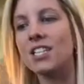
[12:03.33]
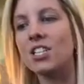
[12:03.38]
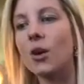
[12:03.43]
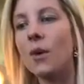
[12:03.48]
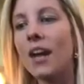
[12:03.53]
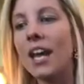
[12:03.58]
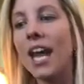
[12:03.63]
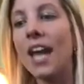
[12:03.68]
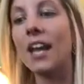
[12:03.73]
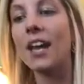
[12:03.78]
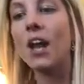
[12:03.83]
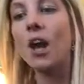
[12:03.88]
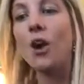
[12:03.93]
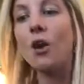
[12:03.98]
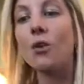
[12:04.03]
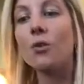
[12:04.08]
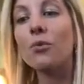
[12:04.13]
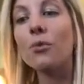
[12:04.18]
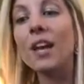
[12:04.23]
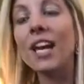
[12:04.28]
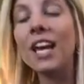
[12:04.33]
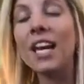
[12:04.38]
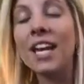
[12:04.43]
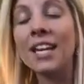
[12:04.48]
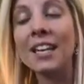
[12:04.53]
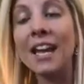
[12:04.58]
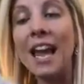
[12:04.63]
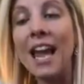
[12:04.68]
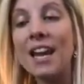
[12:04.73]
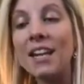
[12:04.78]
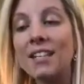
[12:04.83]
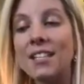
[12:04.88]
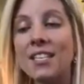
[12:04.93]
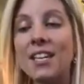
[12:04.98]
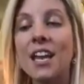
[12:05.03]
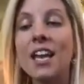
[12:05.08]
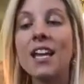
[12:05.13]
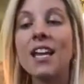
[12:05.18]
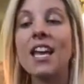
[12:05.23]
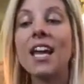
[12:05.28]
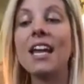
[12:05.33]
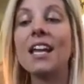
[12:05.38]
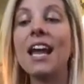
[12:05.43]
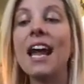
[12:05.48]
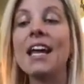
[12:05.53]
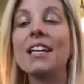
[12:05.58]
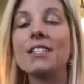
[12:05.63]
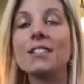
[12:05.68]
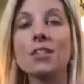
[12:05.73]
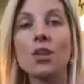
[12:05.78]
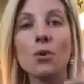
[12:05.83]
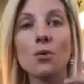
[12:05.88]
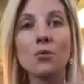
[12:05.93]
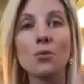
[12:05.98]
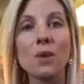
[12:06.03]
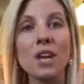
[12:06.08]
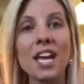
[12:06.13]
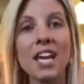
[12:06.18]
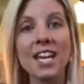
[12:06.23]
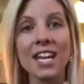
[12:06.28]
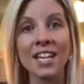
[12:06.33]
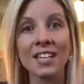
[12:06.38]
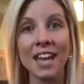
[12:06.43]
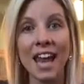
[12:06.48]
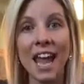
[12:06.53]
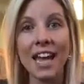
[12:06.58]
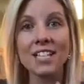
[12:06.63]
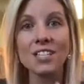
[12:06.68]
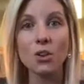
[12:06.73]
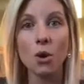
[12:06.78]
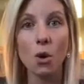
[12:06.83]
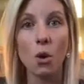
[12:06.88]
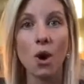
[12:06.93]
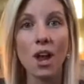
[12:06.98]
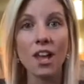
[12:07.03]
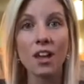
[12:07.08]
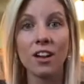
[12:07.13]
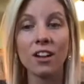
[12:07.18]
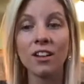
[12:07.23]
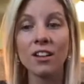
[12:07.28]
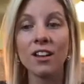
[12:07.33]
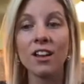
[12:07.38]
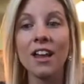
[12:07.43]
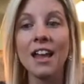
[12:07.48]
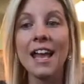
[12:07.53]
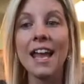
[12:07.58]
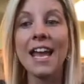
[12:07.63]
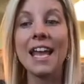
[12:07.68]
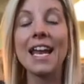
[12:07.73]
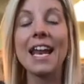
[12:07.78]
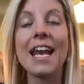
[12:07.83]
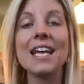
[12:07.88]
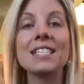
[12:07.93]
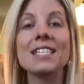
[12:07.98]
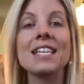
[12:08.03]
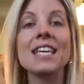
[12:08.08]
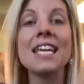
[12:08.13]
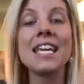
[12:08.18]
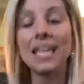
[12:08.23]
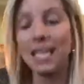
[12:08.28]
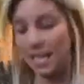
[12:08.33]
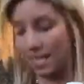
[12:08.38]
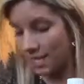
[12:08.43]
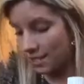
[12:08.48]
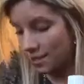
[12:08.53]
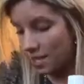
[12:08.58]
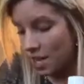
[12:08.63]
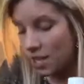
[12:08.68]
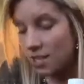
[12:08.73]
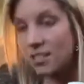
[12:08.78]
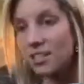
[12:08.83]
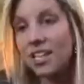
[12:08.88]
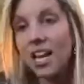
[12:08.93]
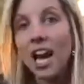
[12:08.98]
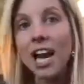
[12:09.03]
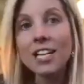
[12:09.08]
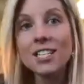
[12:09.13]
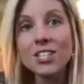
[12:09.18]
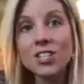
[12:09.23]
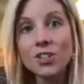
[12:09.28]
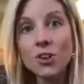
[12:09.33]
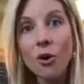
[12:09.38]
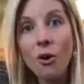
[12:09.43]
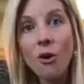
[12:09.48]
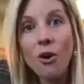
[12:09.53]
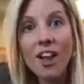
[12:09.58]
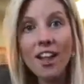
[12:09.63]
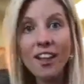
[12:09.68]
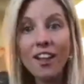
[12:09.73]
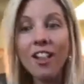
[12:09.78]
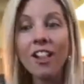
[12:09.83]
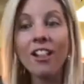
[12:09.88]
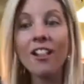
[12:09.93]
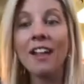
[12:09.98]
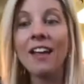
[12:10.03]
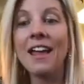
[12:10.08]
So again, Reconnect kit has the Reconnect oil. It has the In Touch oil.